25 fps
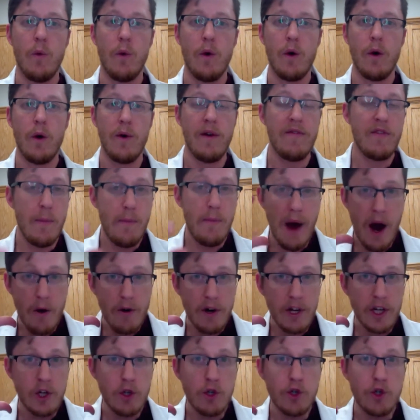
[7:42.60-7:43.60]
We have the power
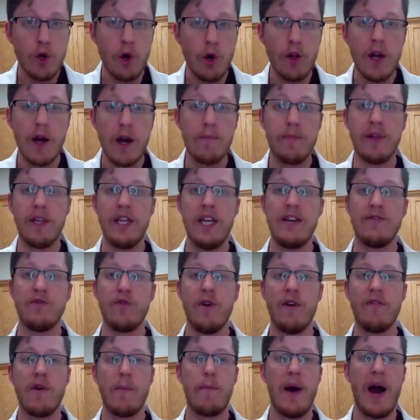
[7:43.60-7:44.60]
to control our beliefs. We
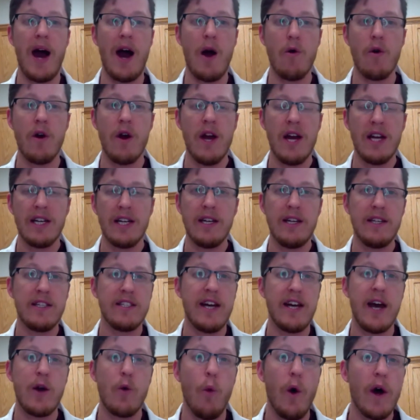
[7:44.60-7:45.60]
have the power to
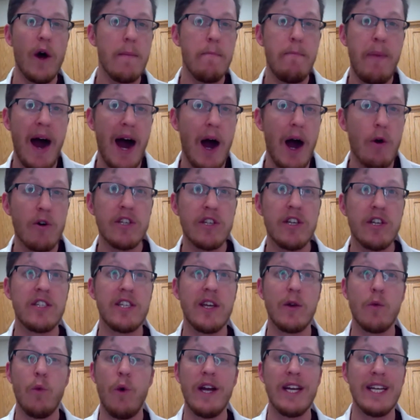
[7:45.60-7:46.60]
decide what empowers us
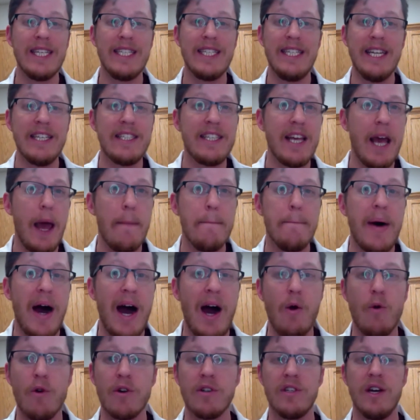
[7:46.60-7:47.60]
and what
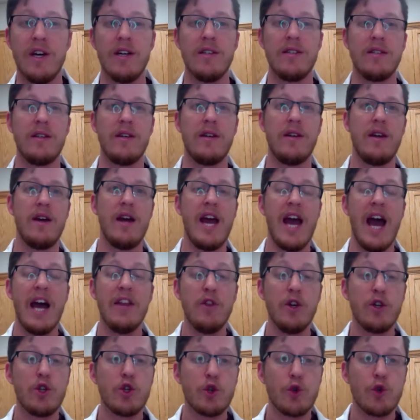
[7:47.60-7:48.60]
disempowers us.
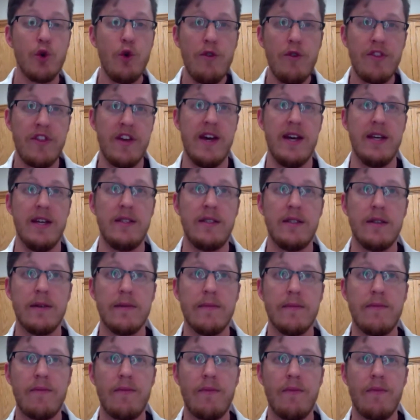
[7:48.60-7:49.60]
And the truth is,
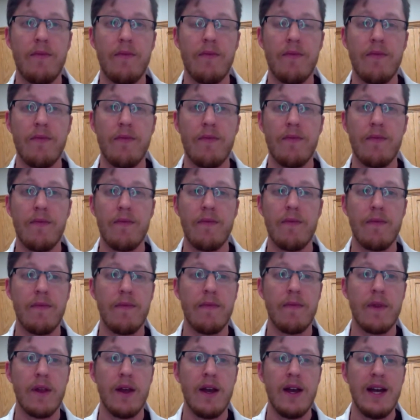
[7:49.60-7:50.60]

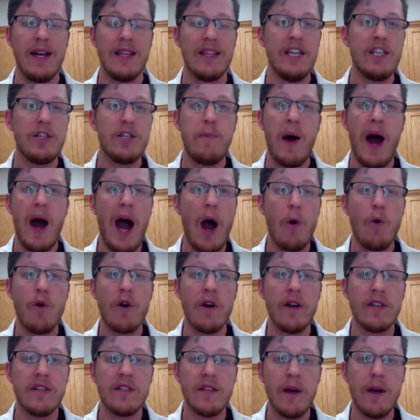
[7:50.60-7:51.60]
this power
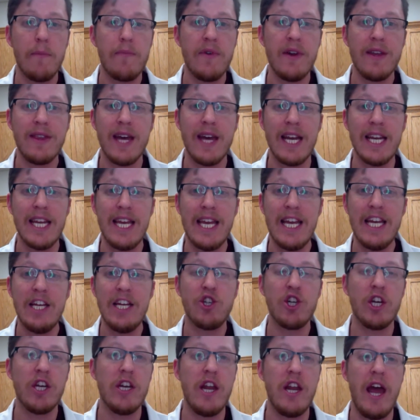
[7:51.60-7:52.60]
is something that
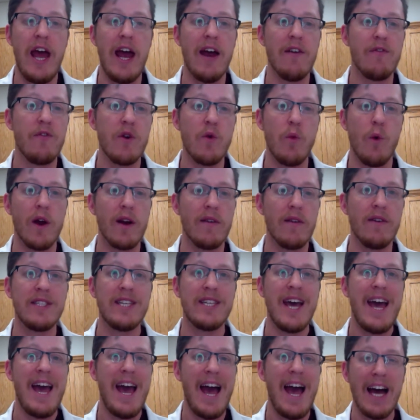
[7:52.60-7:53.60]
each and every one of us
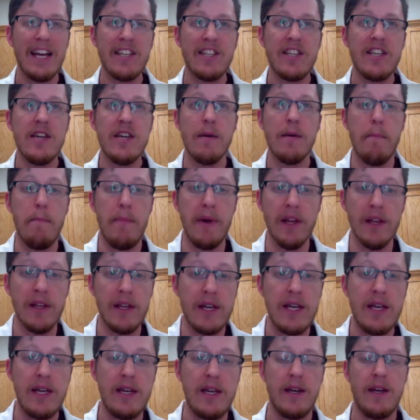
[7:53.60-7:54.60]
has the
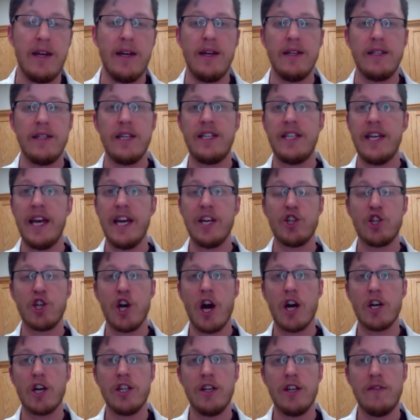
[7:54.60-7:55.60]
ability to take
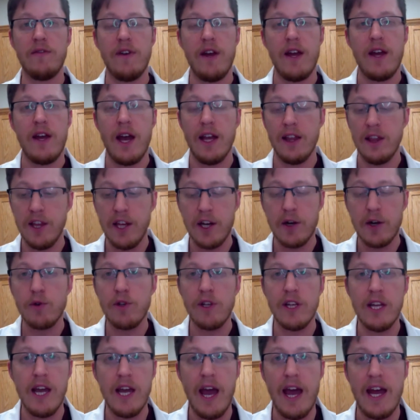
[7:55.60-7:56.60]
charge of at
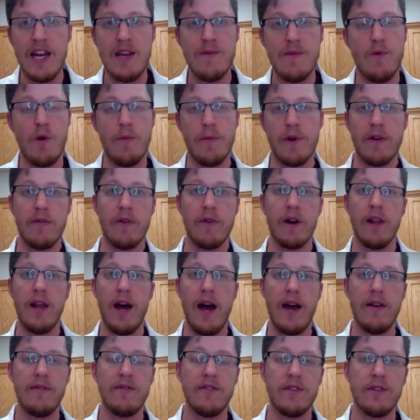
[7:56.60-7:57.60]
literally any moment of our
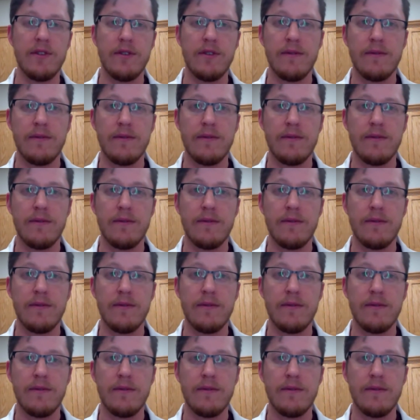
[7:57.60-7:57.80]
lives.